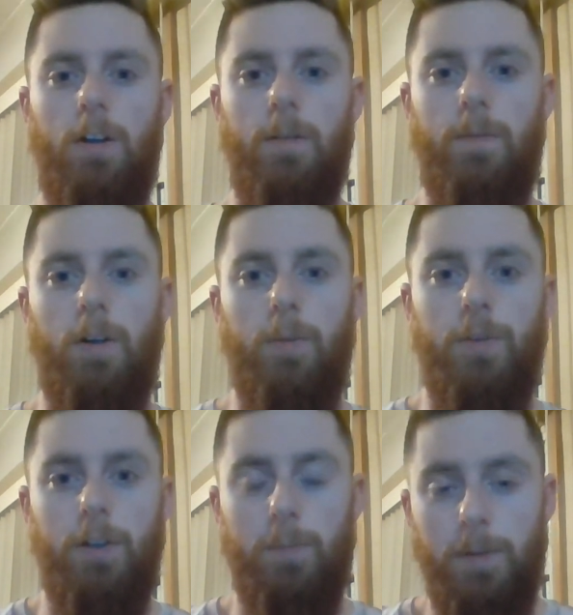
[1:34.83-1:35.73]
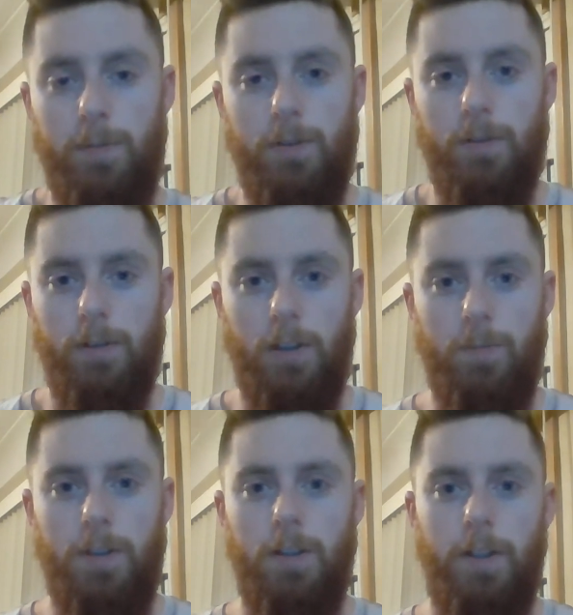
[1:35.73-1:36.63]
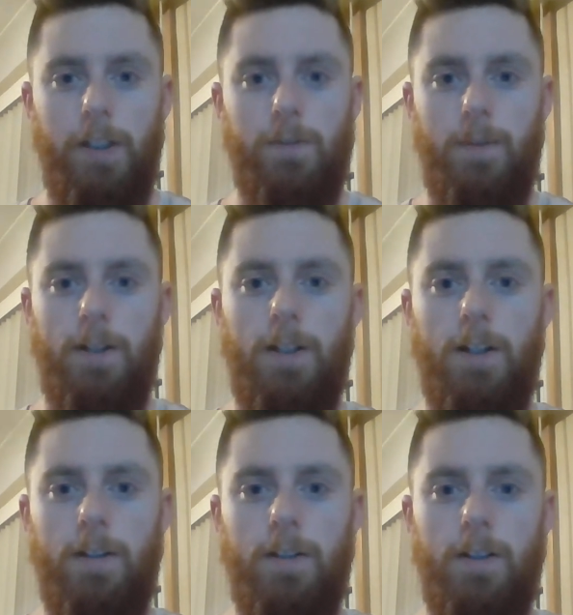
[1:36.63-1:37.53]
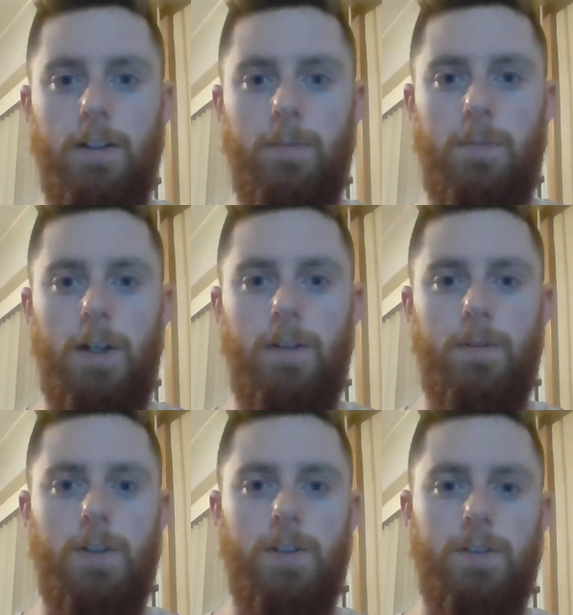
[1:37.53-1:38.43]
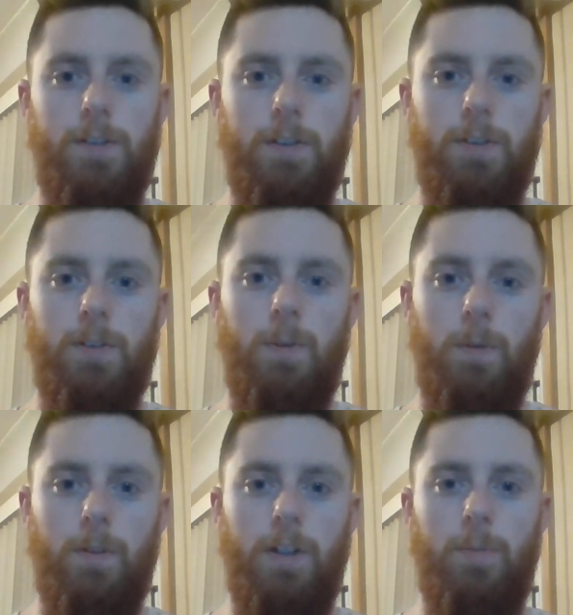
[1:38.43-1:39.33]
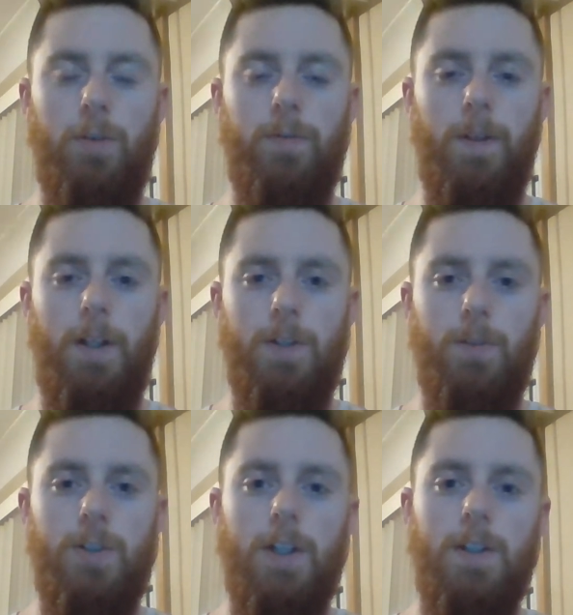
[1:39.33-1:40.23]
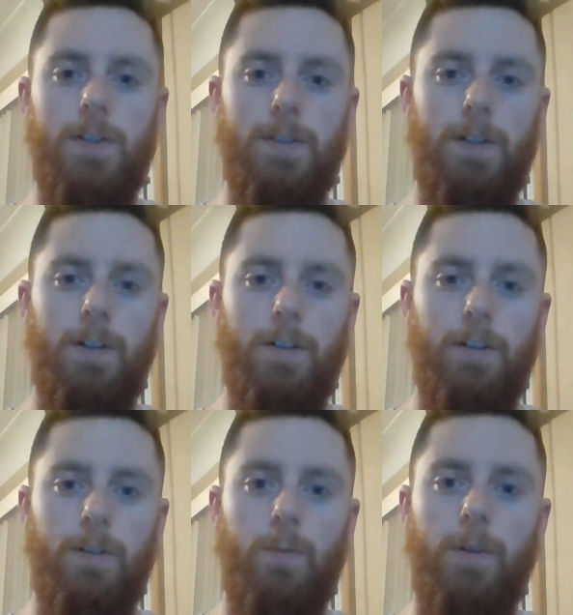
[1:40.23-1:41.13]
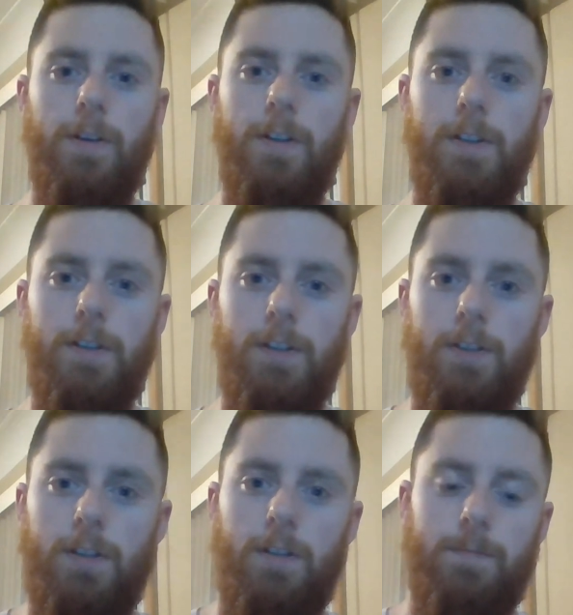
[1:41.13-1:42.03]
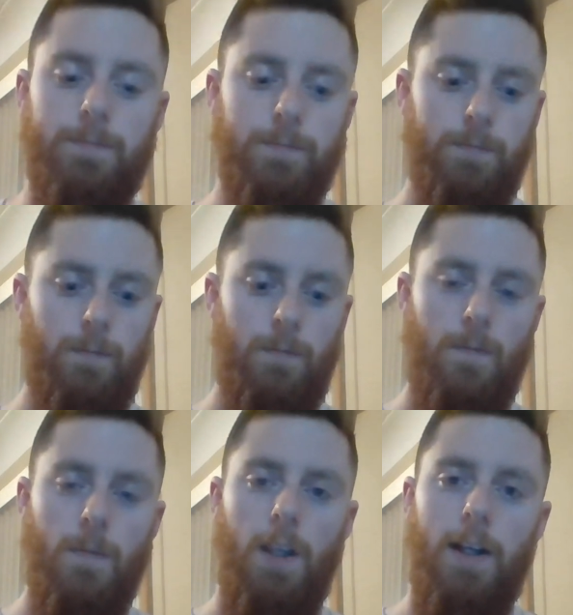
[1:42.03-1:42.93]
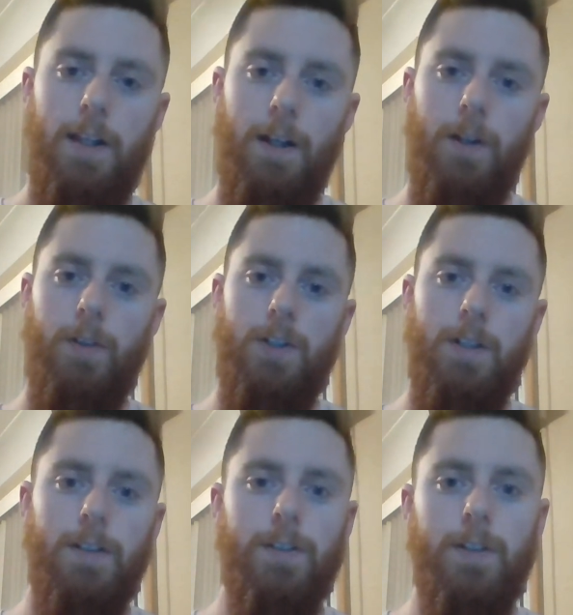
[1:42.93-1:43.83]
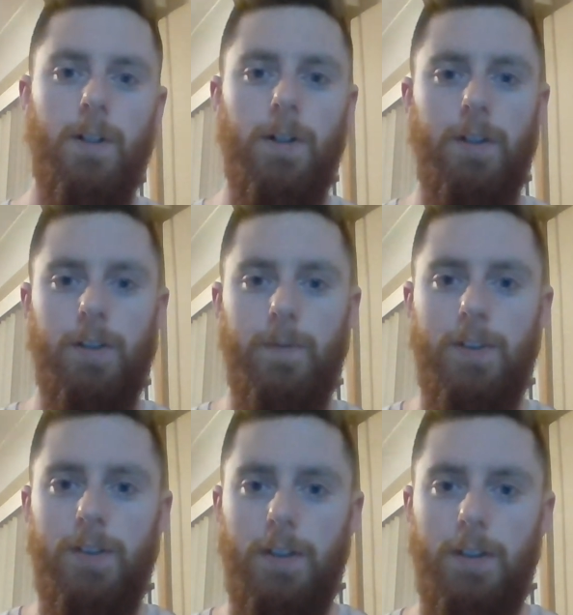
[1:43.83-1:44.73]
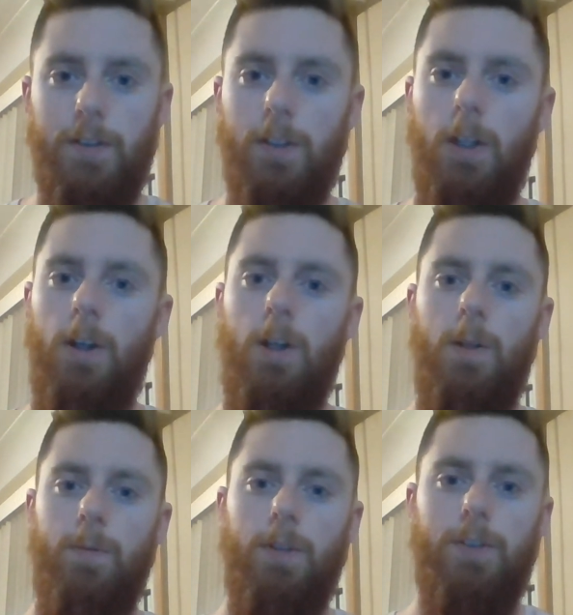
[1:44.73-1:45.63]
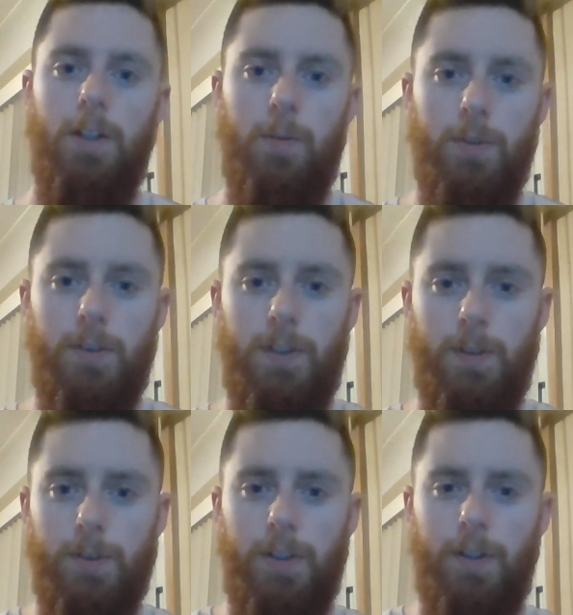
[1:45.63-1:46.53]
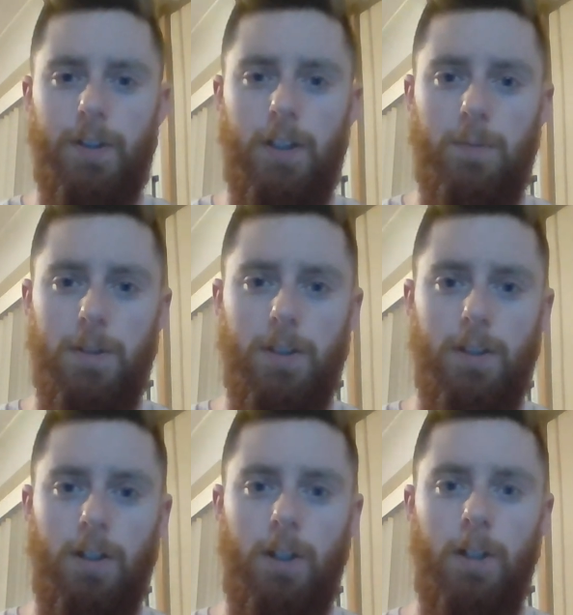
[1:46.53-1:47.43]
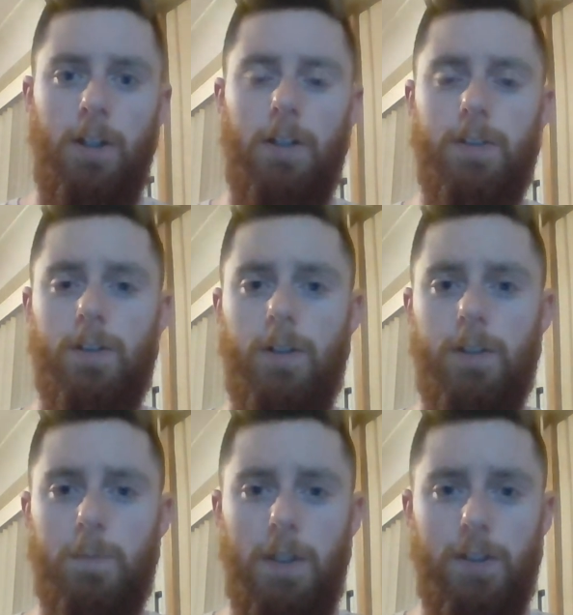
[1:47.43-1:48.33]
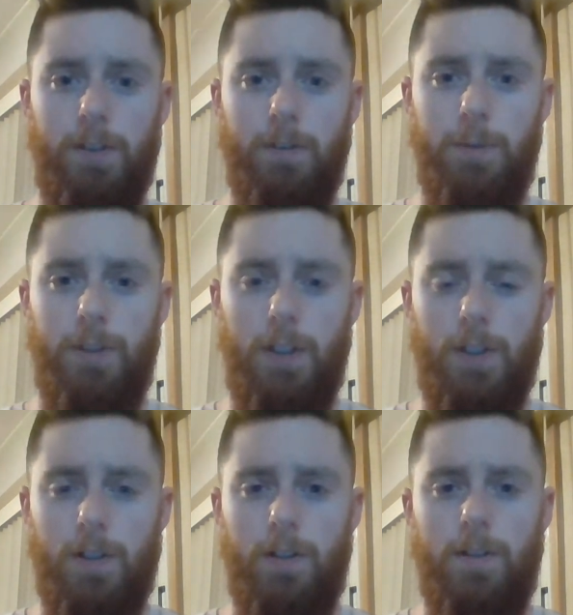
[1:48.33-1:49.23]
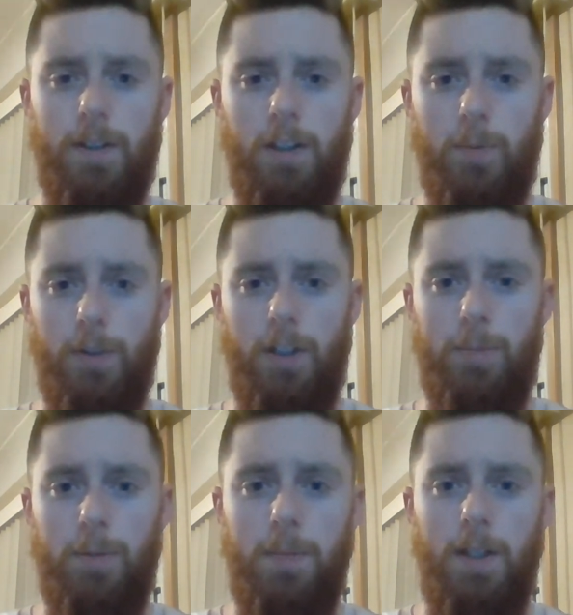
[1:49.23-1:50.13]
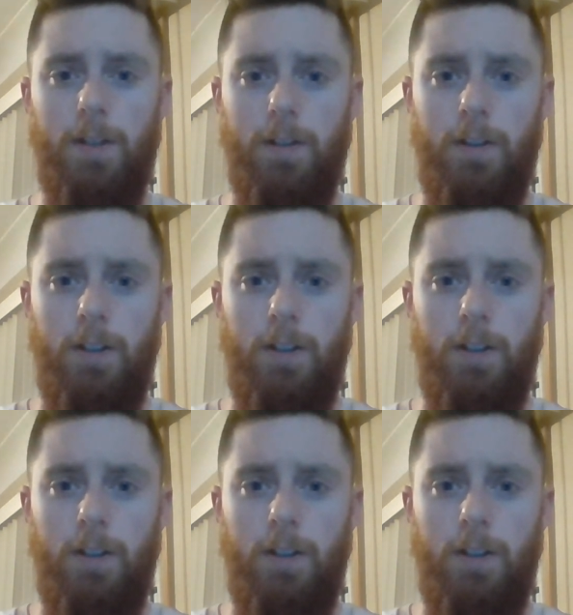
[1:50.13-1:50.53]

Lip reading: Furthermore, it can be classified on the pathogenesis or the morphological changes that occur with the disease. Etiology is the cause of a disease. For example, sickle cell anemia is caused by a single mutation in the hemoglobin beta